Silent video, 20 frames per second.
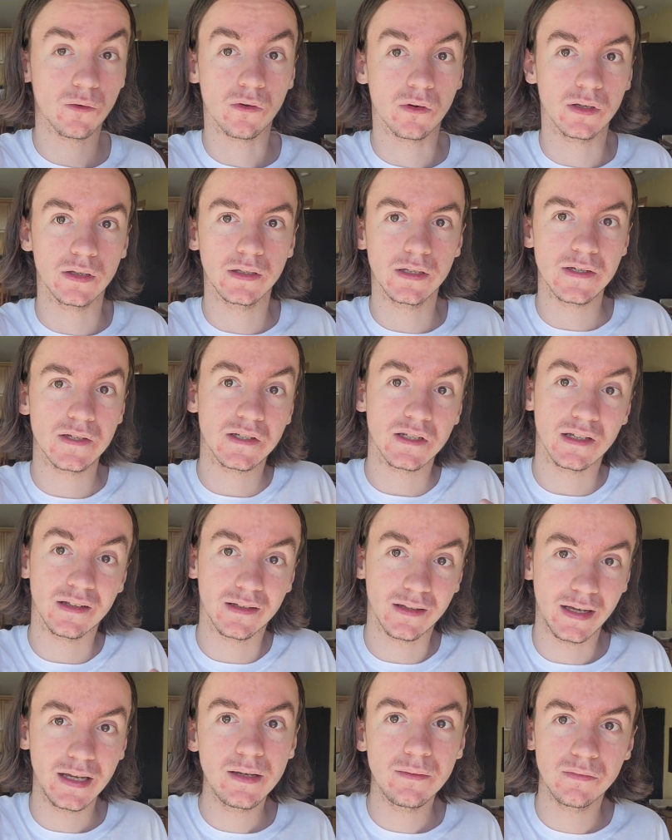or at least
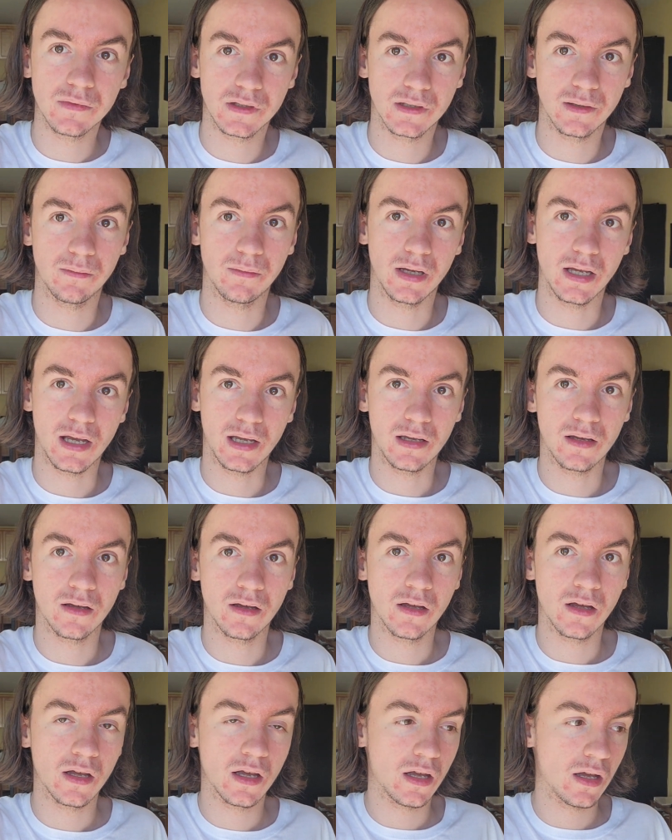claim to be,
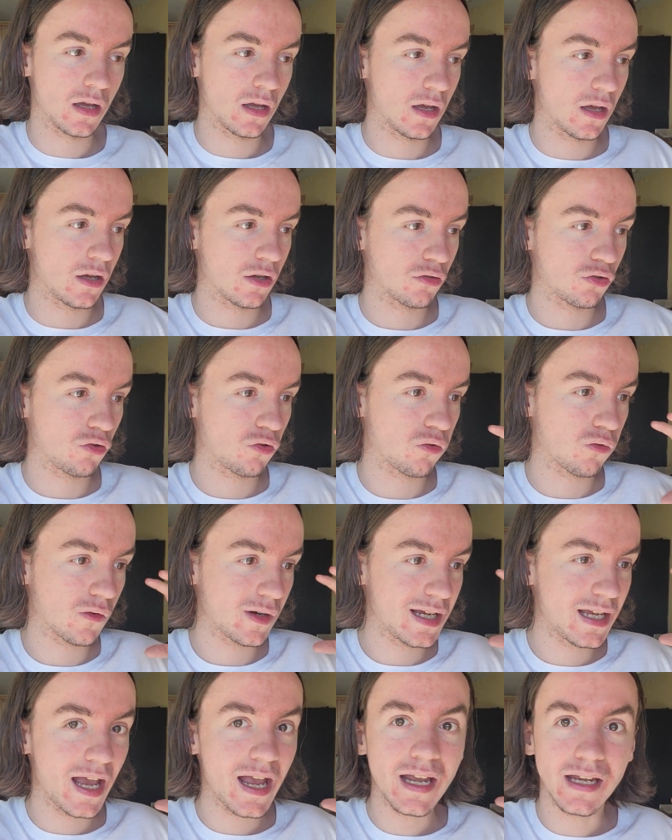
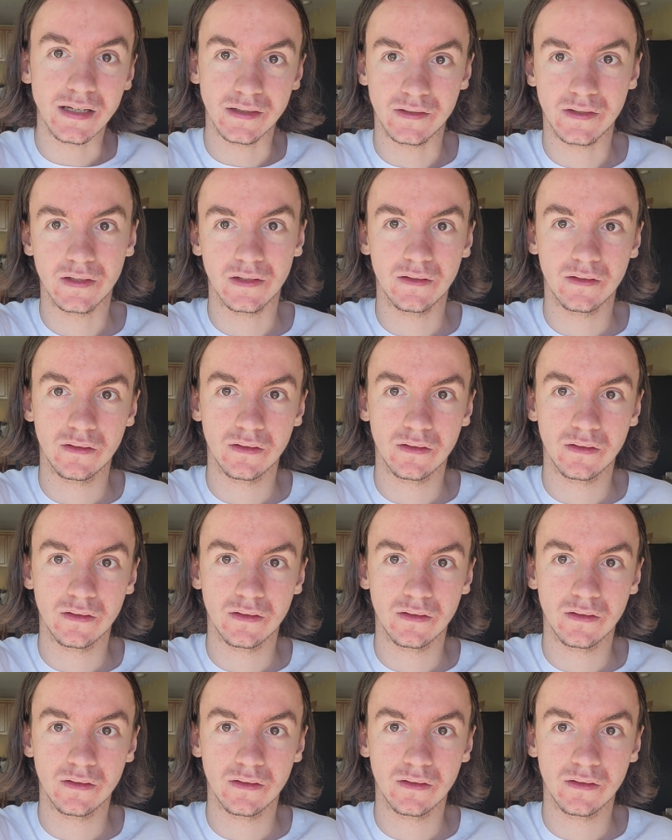create